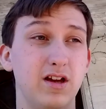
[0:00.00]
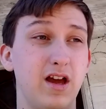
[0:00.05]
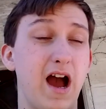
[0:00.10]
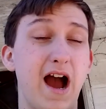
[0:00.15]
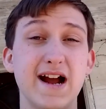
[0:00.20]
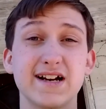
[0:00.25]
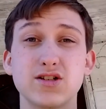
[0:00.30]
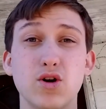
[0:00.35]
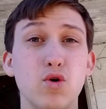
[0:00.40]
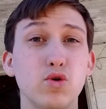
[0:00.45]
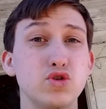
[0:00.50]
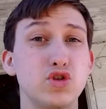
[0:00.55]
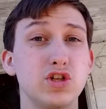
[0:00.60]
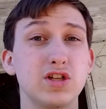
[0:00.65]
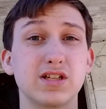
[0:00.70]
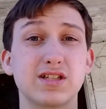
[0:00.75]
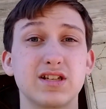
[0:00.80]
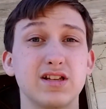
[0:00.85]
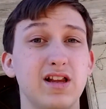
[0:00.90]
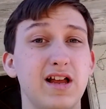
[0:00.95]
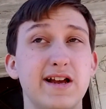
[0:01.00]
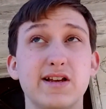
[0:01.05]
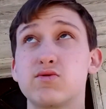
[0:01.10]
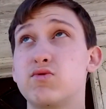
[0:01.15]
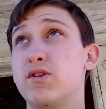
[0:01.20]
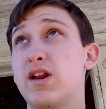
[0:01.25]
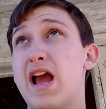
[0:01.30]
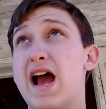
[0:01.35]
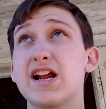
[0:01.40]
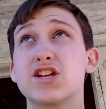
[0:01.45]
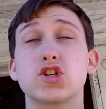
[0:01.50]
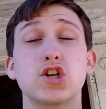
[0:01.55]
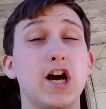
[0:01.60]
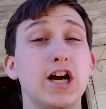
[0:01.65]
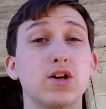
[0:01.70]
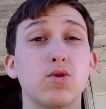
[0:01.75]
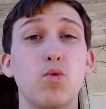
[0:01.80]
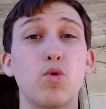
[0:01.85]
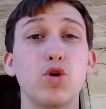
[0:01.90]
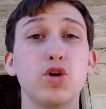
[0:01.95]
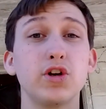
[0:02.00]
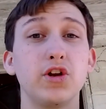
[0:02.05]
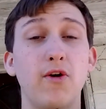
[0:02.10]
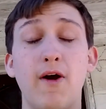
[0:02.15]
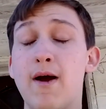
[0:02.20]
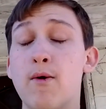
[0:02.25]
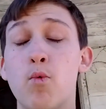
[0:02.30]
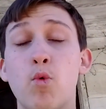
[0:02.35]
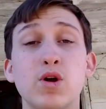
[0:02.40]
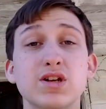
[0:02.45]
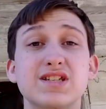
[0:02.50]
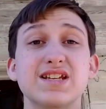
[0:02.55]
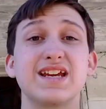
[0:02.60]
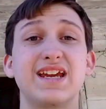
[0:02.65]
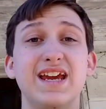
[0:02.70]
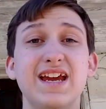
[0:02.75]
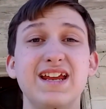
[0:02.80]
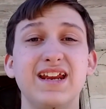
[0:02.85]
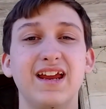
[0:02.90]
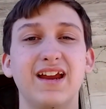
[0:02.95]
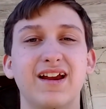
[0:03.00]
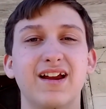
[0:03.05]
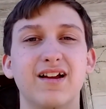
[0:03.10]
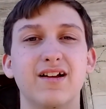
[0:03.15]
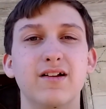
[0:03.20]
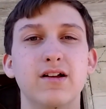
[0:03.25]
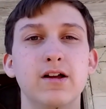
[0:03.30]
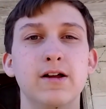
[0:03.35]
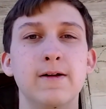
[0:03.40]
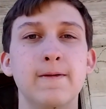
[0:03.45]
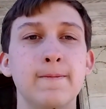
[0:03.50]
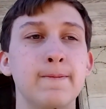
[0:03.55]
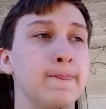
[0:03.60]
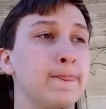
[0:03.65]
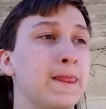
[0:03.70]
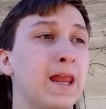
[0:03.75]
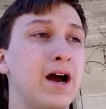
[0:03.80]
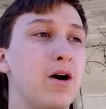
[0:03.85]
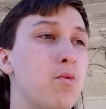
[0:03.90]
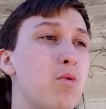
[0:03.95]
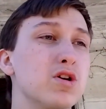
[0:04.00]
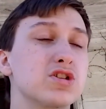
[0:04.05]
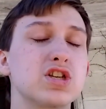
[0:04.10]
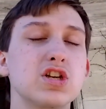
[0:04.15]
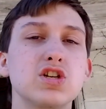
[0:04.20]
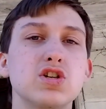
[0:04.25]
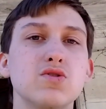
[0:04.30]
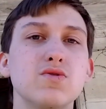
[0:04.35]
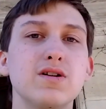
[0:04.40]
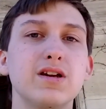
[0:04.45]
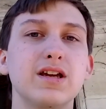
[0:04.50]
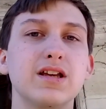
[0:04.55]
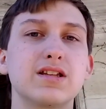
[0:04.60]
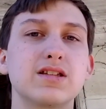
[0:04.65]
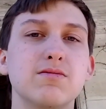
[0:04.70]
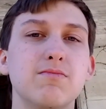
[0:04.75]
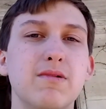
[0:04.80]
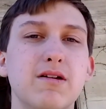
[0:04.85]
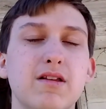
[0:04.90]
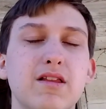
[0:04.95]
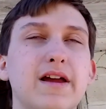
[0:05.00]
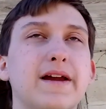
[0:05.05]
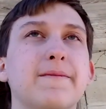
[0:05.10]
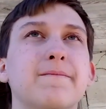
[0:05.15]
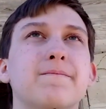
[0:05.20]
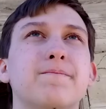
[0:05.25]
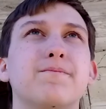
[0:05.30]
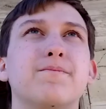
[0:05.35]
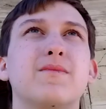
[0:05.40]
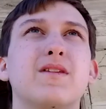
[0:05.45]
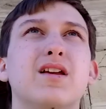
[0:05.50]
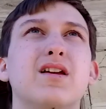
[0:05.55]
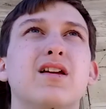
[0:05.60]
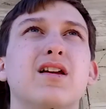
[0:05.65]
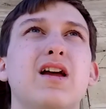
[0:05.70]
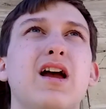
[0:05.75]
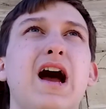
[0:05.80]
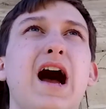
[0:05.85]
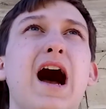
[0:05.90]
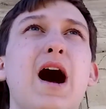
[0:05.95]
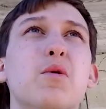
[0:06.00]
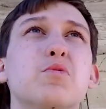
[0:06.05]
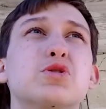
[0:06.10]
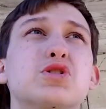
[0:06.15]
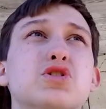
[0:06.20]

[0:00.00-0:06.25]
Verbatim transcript: I told you this in the last video. I tried to warn you. I wasn't kidding. I wasn't doing it to, like, I was